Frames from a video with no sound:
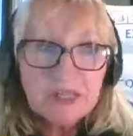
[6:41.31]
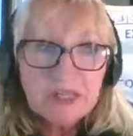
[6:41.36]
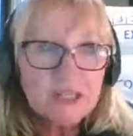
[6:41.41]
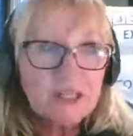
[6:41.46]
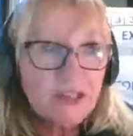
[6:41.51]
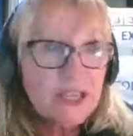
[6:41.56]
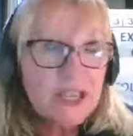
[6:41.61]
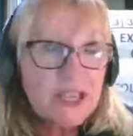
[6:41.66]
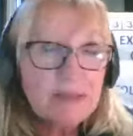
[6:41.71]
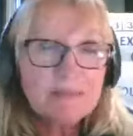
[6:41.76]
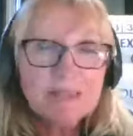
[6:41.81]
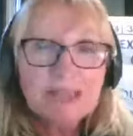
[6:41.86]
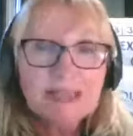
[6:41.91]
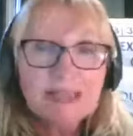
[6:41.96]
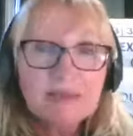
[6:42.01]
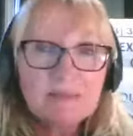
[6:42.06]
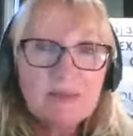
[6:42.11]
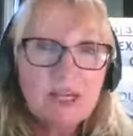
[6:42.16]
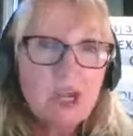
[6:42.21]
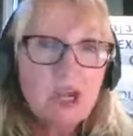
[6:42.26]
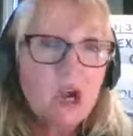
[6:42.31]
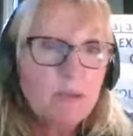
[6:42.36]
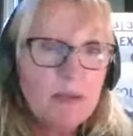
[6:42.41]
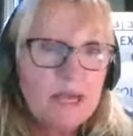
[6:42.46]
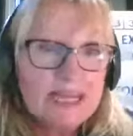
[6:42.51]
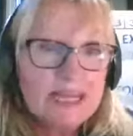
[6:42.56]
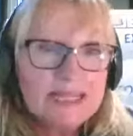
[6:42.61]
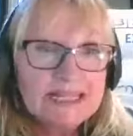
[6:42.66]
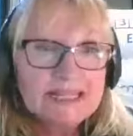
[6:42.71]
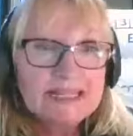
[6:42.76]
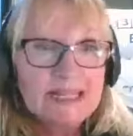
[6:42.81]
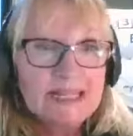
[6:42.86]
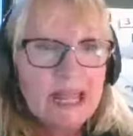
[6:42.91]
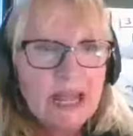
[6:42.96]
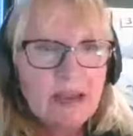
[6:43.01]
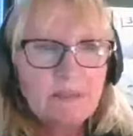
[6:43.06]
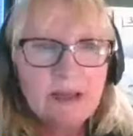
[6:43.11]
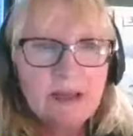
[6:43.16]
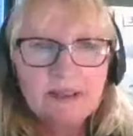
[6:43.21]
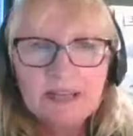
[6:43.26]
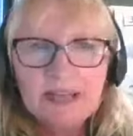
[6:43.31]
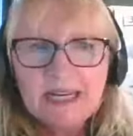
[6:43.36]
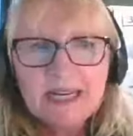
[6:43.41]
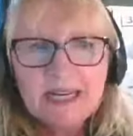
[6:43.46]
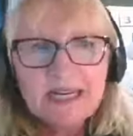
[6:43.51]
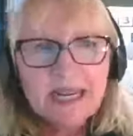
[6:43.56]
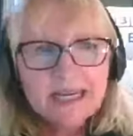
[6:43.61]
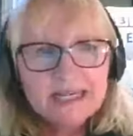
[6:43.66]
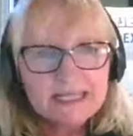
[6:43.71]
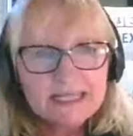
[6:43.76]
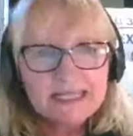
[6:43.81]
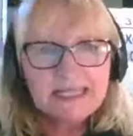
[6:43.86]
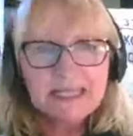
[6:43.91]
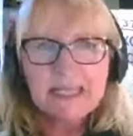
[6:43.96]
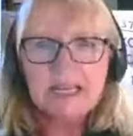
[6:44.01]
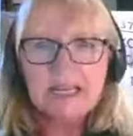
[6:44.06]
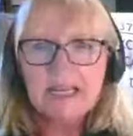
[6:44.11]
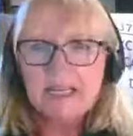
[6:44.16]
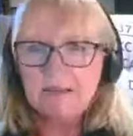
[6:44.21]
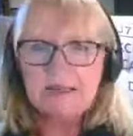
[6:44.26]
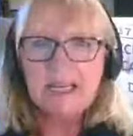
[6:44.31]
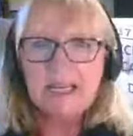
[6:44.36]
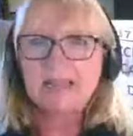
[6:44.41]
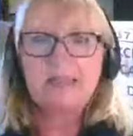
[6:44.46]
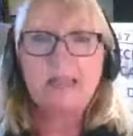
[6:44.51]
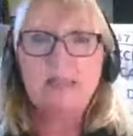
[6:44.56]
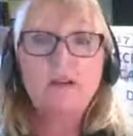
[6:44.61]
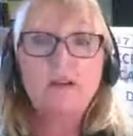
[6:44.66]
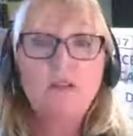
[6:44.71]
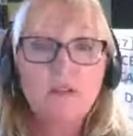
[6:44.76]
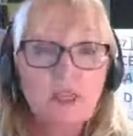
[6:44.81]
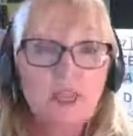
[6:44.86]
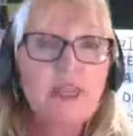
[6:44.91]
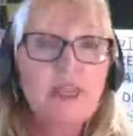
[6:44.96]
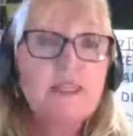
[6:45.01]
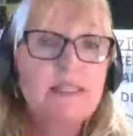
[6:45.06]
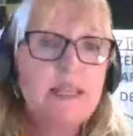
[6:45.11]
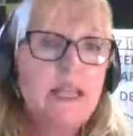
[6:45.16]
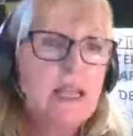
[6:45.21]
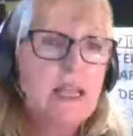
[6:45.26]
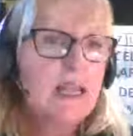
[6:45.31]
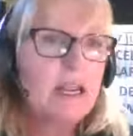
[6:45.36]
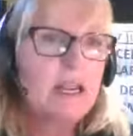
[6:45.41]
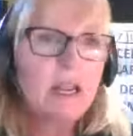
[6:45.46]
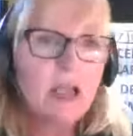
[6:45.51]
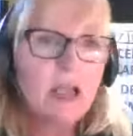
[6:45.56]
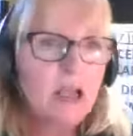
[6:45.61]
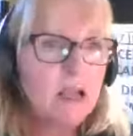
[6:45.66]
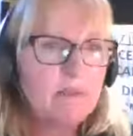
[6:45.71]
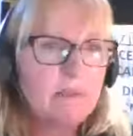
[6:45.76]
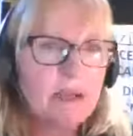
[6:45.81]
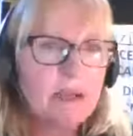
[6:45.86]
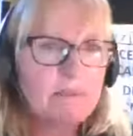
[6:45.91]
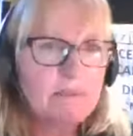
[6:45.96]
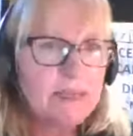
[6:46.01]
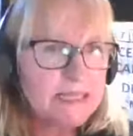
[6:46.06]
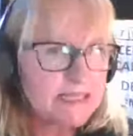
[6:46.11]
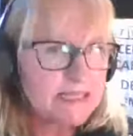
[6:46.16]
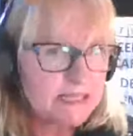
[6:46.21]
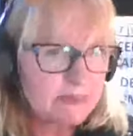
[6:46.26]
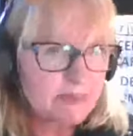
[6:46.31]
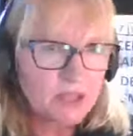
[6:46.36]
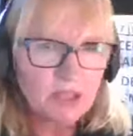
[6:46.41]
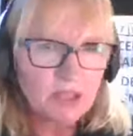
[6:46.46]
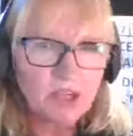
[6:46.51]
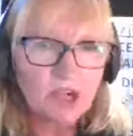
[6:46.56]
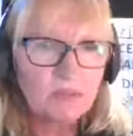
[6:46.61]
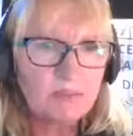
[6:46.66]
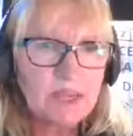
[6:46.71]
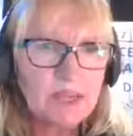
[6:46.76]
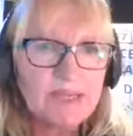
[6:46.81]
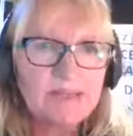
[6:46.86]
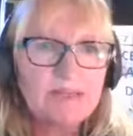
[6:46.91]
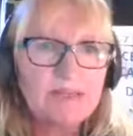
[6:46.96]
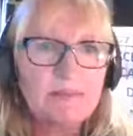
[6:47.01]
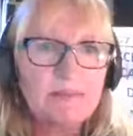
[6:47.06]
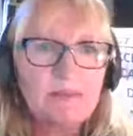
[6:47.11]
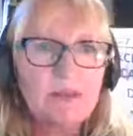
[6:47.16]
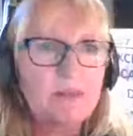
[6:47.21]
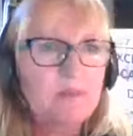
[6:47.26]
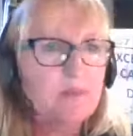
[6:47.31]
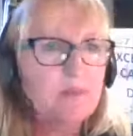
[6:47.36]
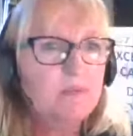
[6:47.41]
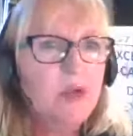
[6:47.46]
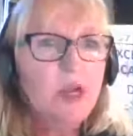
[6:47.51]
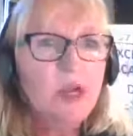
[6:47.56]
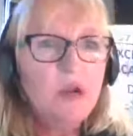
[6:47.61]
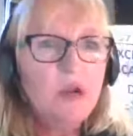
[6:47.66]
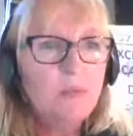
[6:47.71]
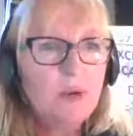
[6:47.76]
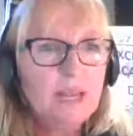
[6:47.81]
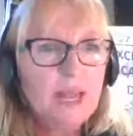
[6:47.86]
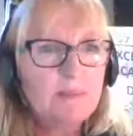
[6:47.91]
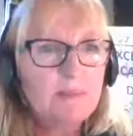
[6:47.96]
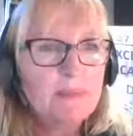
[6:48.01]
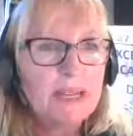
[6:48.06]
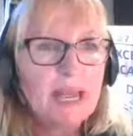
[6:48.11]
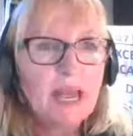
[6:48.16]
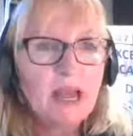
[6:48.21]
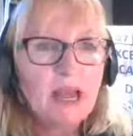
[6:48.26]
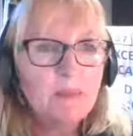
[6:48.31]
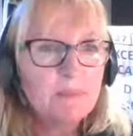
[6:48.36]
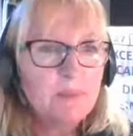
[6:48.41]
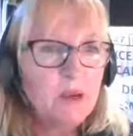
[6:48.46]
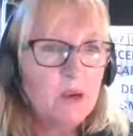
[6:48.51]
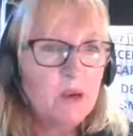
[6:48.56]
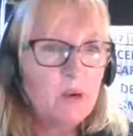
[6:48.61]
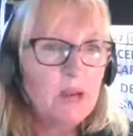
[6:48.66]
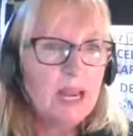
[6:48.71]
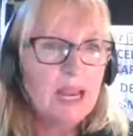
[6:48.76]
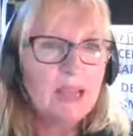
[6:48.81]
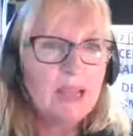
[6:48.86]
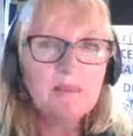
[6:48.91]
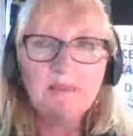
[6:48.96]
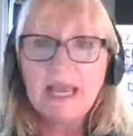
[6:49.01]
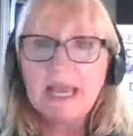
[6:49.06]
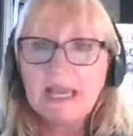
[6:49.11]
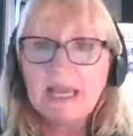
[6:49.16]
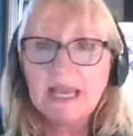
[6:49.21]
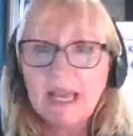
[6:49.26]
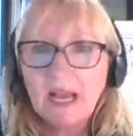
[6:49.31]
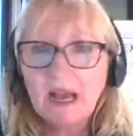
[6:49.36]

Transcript: So keep sending me comments. Um, I think yes, uh, yesterday on Thursday, um, I missed some of the comments. Some of them were coming up. Oh, hello, Mick.